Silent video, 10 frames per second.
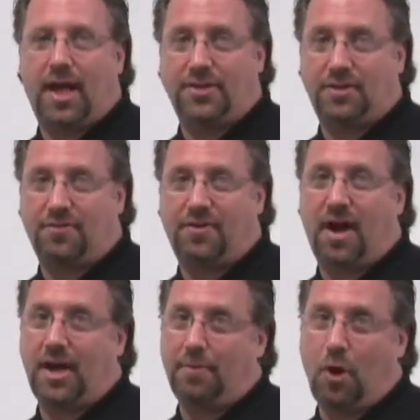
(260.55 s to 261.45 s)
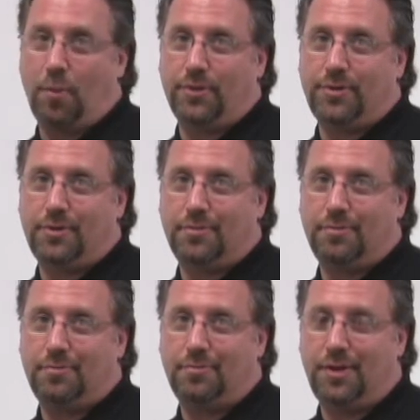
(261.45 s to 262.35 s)
has a defining moment
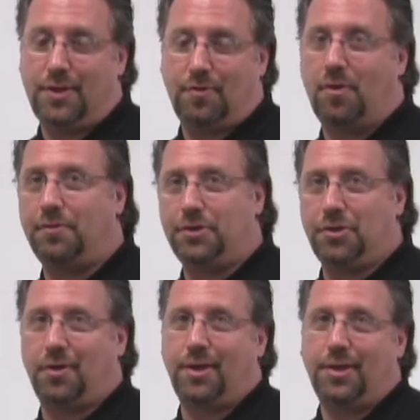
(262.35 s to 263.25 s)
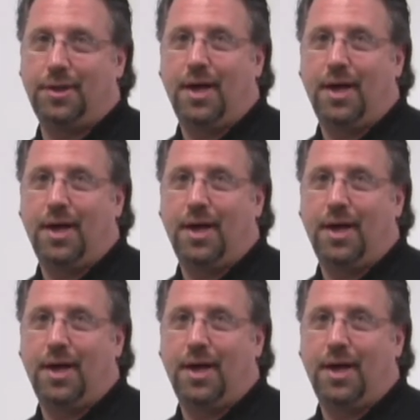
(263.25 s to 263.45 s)
in their Rotary journey.